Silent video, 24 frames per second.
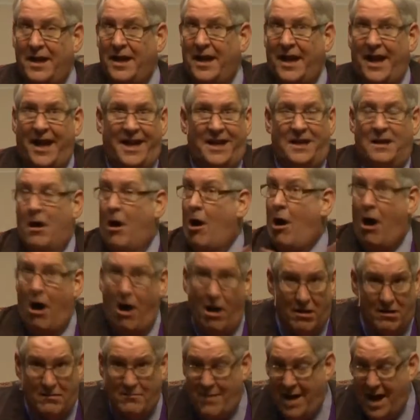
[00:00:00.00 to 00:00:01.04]
in
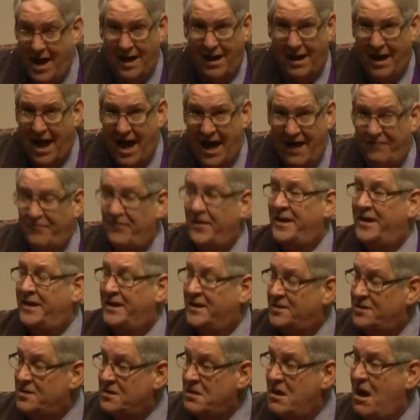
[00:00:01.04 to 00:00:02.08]
all of my life that
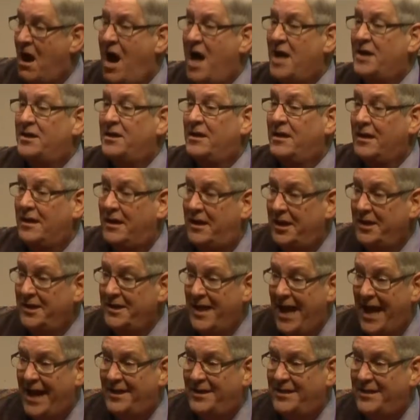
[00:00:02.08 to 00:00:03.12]
is not
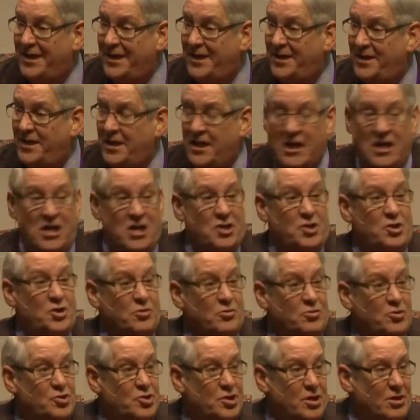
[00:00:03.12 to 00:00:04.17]
connected to
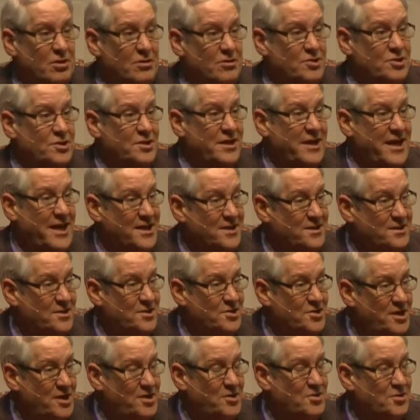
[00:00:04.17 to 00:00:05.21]
church as the
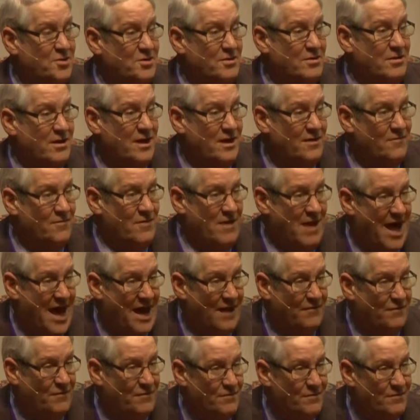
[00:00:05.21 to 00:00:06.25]
center of
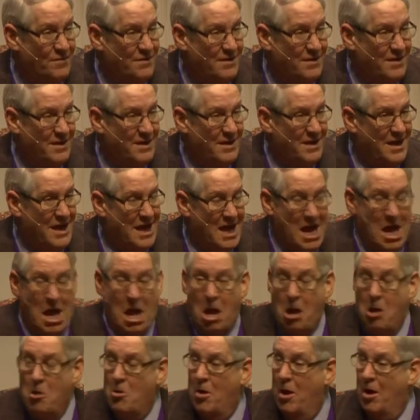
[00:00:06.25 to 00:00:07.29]
life.
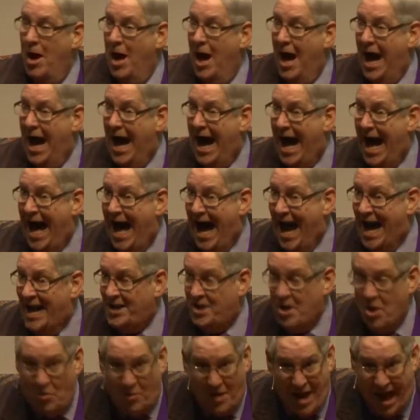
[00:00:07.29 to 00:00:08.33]
I
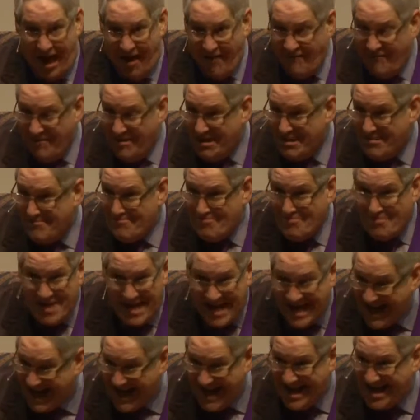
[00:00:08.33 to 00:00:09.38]
don't have
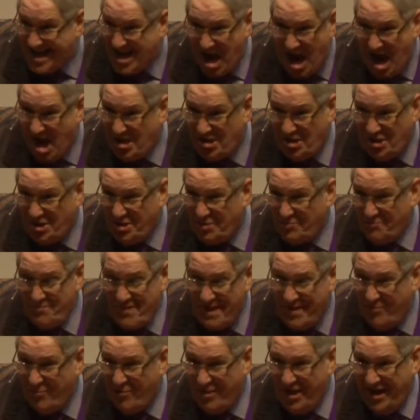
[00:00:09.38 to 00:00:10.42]
any conscious
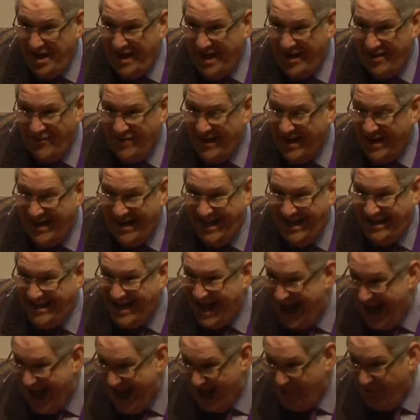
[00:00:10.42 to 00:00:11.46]
memory of any
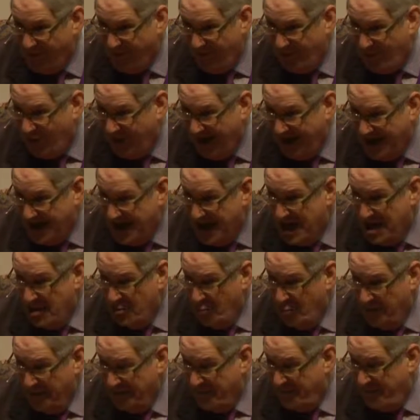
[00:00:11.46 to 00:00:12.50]
time of great
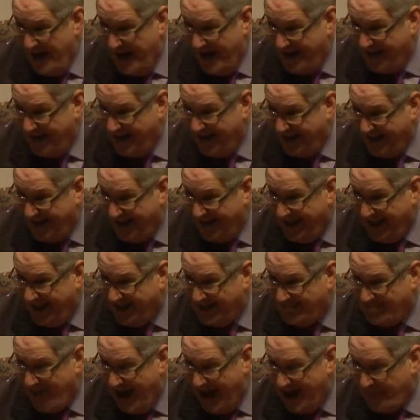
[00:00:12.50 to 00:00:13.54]
rebellion
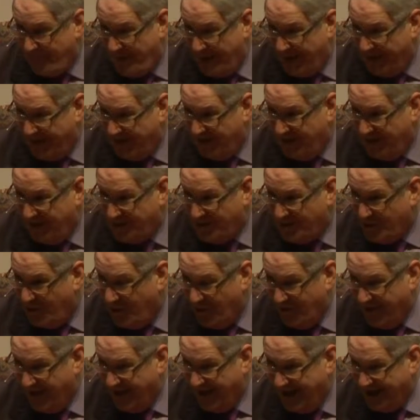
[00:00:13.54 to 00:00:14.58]
against my parents
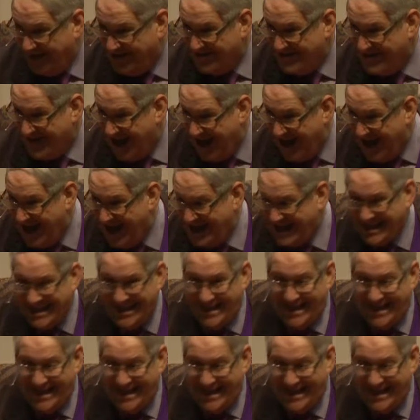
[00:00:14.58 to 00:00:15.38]
or against God.